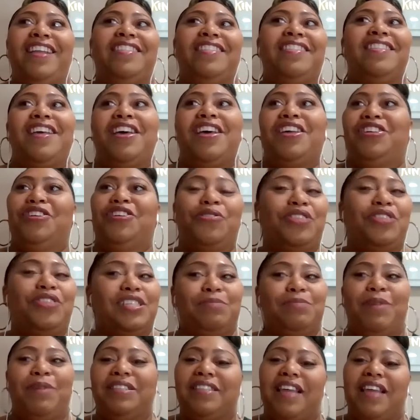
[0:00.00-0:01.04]
And, you
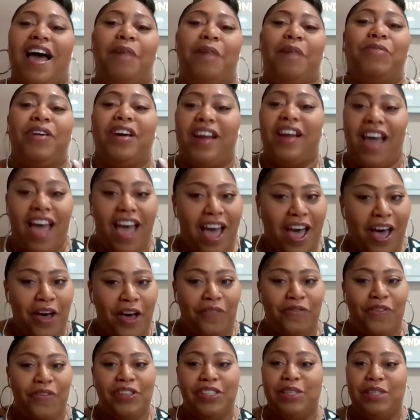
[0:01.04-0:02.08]
know, this month I'm going to
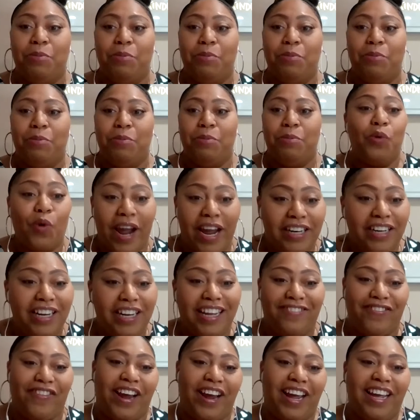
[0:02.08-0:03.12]
have some
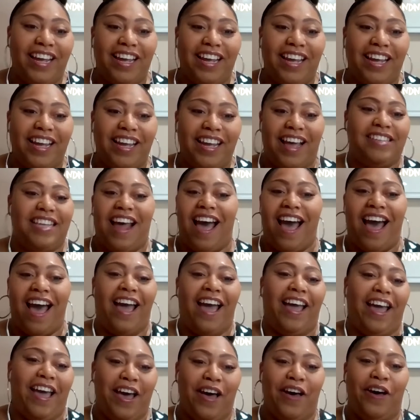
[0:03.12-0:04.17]
great, great guests that
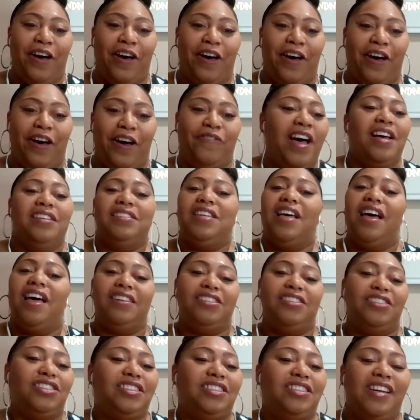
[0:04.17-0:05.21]
I have
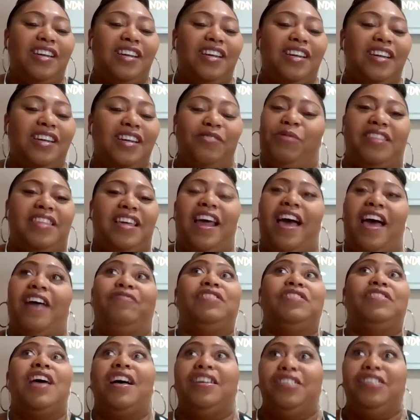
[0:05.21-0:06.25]
touched with and
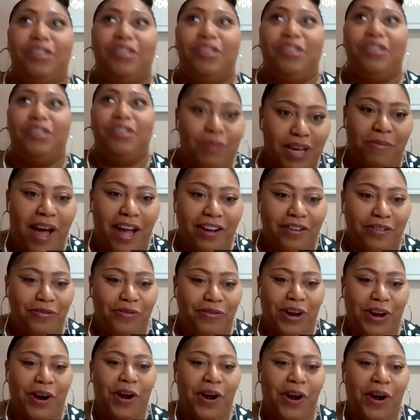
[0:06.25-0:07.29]
have touched me in my
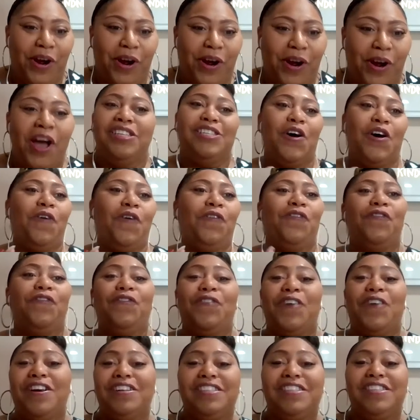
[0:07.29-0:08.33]
career. So
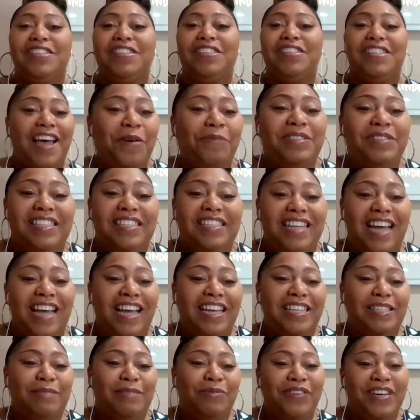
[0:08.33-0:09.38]
first up
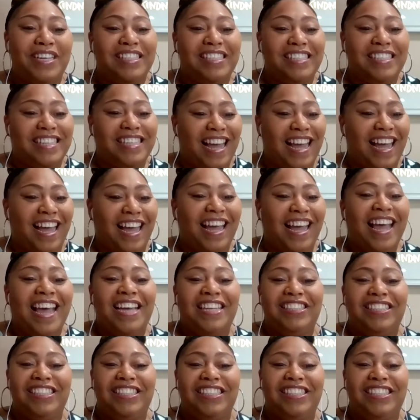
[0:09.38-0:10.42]
today is Marie
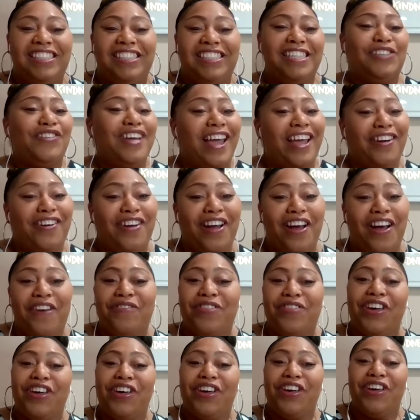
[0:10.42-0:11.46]
Denee. She is creator
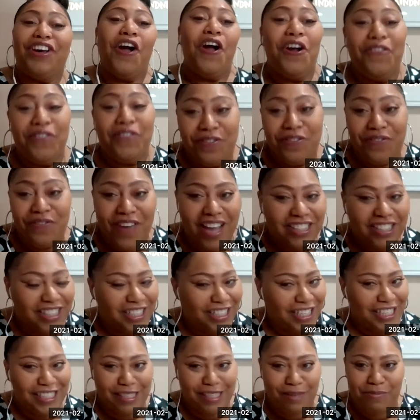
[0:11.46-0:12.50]
of the Curvy
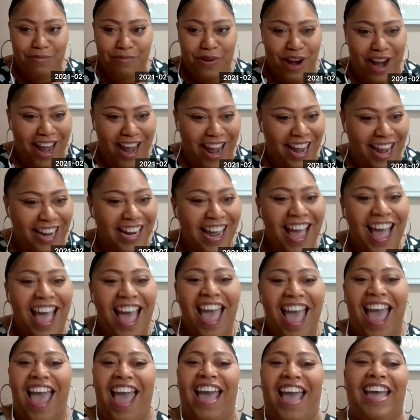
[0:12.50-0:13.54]
Fashionista brand
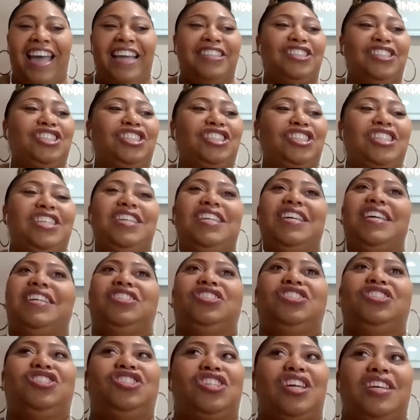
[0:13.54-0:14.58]
and she
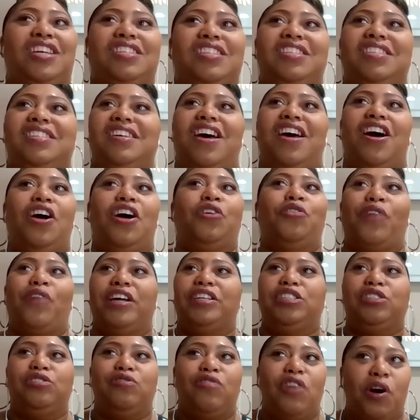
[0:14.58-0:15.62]
is just a
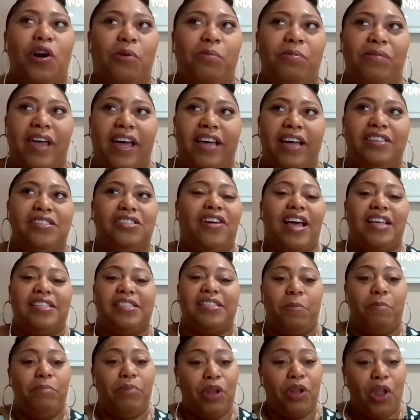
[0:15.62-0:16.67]
great trailblazer
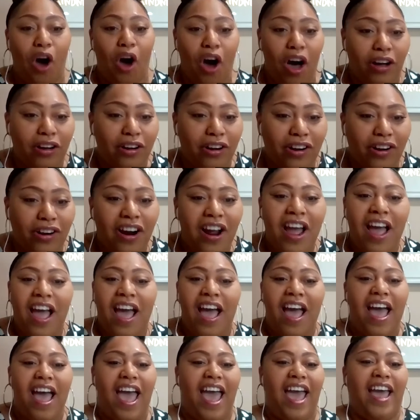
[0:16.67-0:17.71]
as a blogger
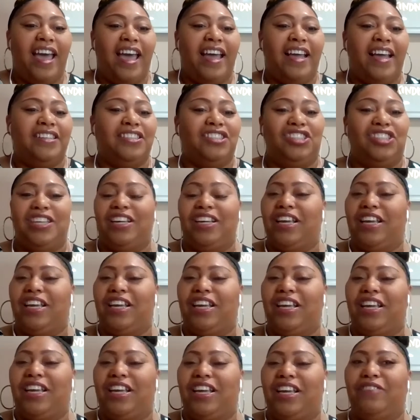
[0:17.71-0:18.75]
and she
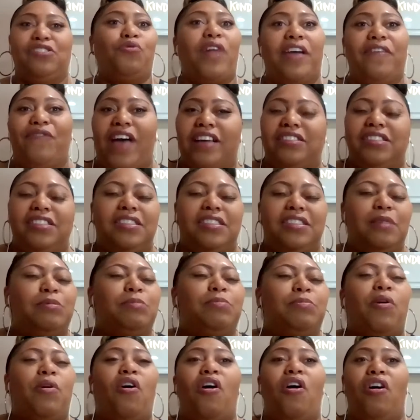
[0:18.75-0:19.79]
gives great fashion
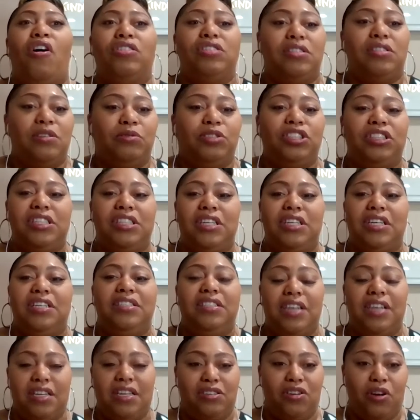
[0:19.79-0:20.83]
tips but also
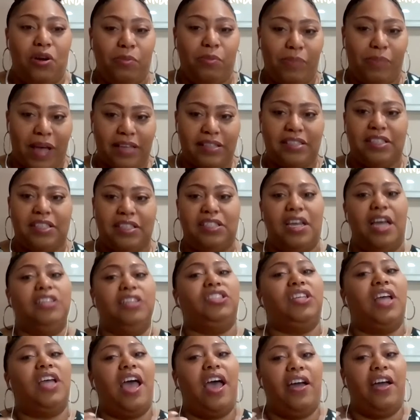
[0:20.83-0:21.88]
she does her best to
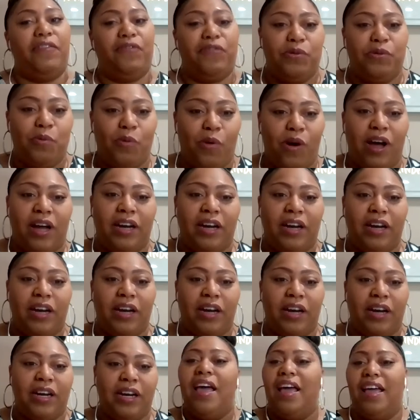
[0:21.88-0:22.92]
touch
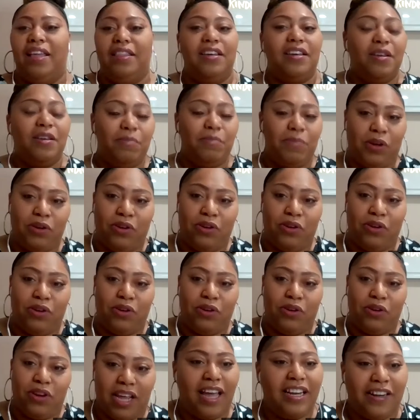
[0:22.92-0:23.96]
everyone in the
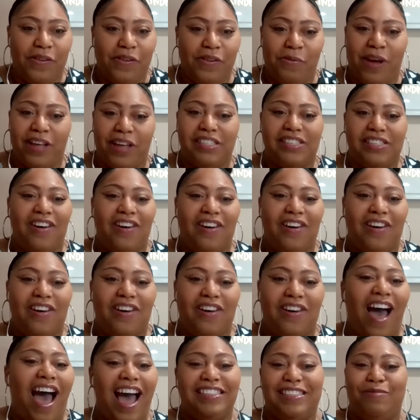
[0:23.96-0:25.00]
community in a different way. So
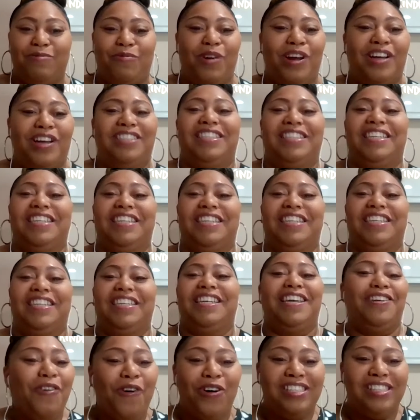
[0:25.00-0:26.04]
I just wanted to
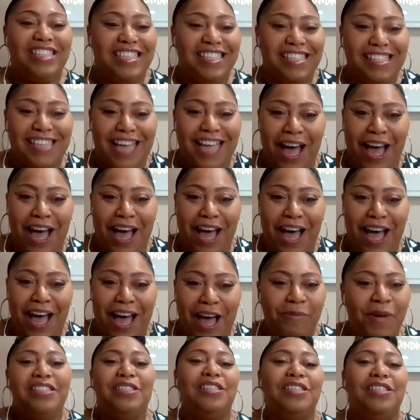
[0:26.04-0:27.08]
get her on tea time
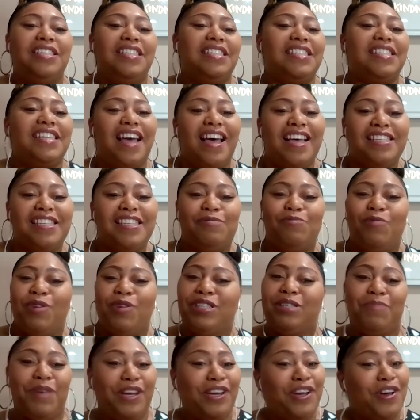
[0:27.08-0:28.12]
to discuss
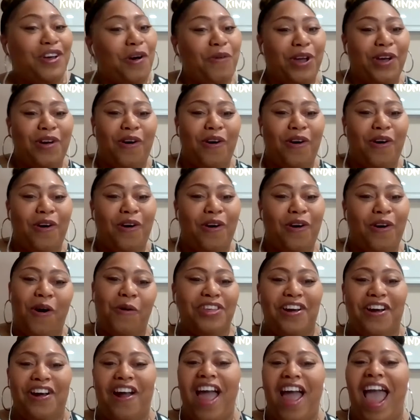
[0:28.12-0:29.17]
what's been going on
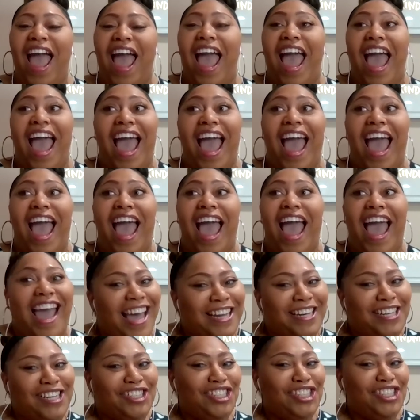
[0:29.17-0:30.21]
with her.
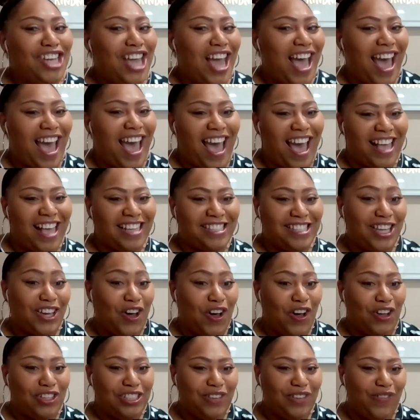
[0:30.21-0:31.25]
And she has
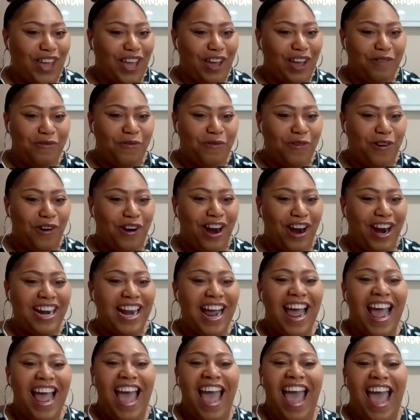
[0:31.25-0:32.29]
the Cultivate
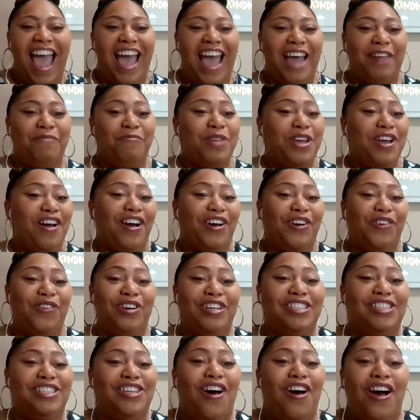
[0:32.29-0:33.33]
Award and we are
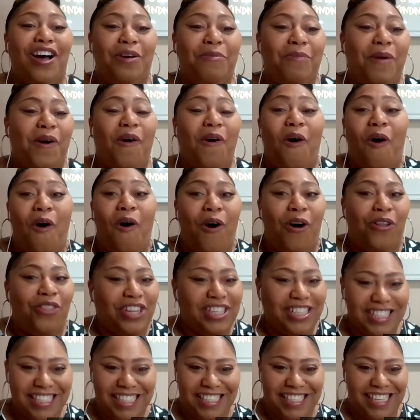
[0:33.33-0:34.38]
going to talk about
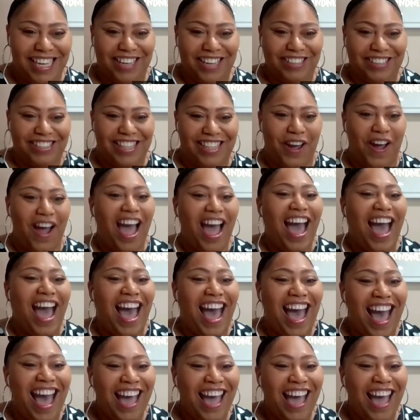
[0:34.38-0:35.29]
all the details there.